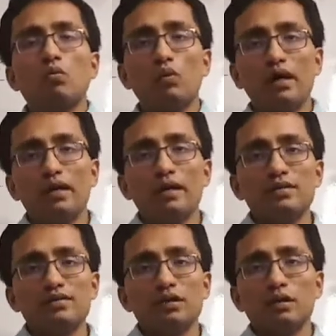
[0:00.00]

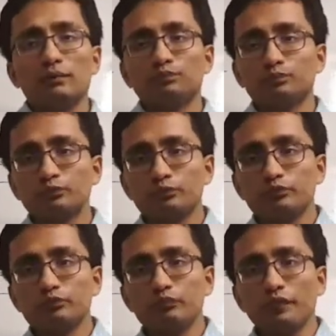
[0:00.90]
Whereas
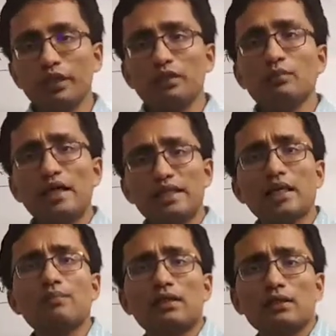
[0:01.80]
it might
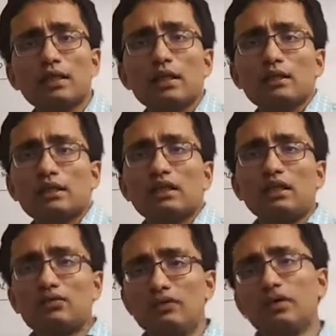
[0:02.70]
happen that
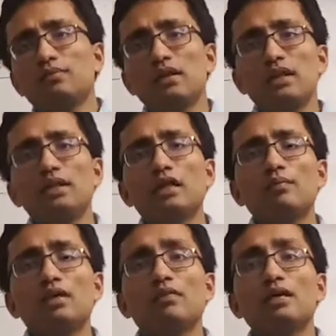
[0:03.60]
even if the
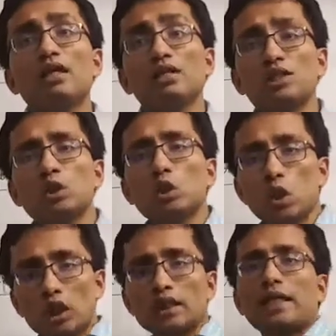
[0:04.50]
income level is
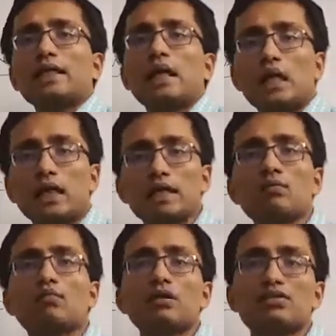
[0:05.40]
not that high,
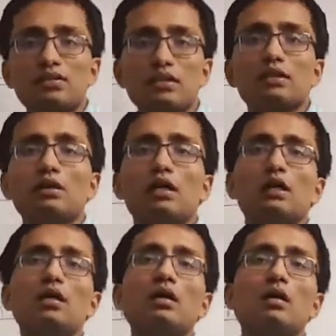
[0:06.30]
but still
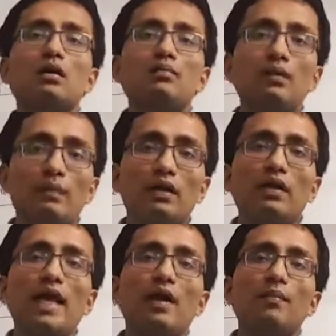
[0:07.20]
the people
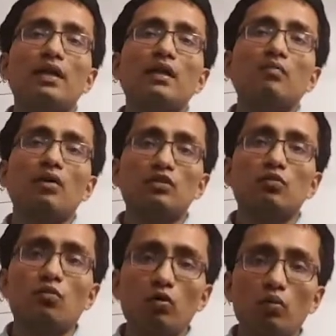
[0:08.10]
are having much
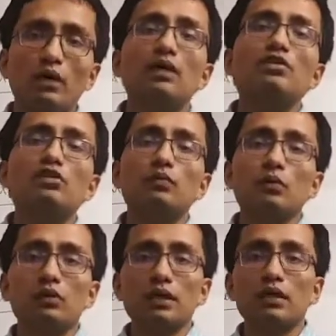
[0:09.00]
more well
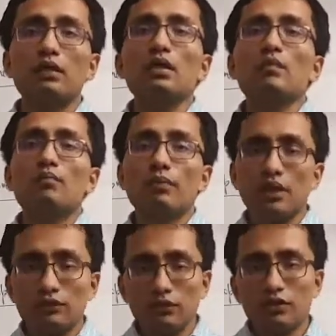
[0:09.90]
distributed
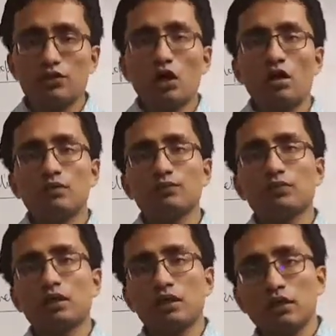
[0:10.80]
benefits of
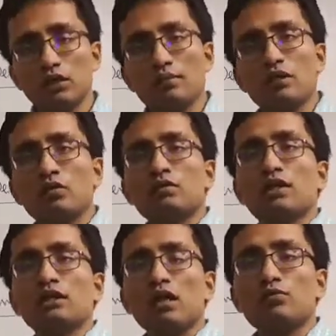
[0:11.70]
the economic growth
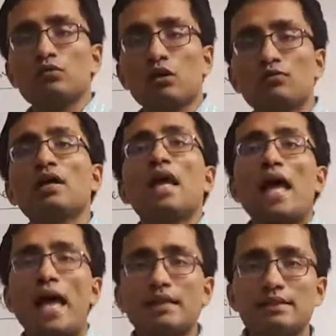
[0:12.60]
in terms of
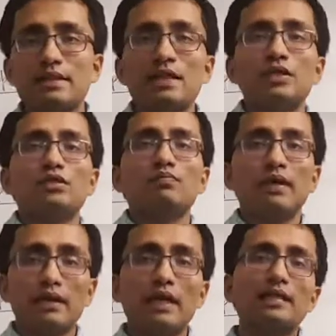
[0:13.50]

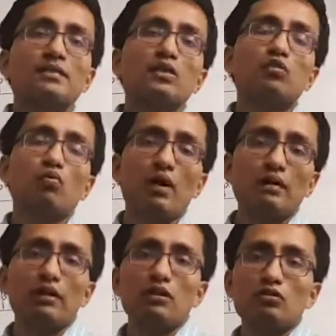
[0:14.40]
better access to
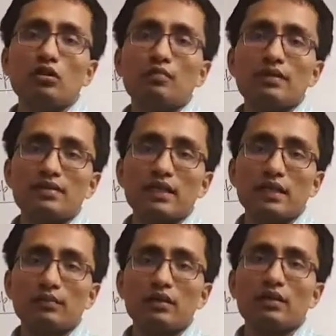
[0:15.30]
wide range of basic
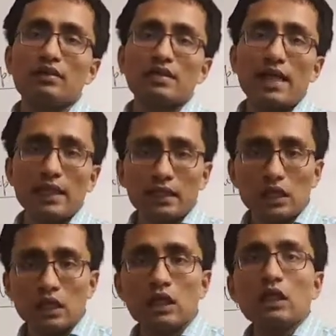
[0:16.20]
amenities and
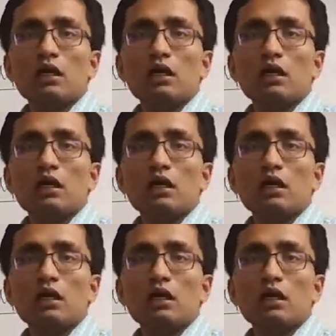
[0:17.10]
the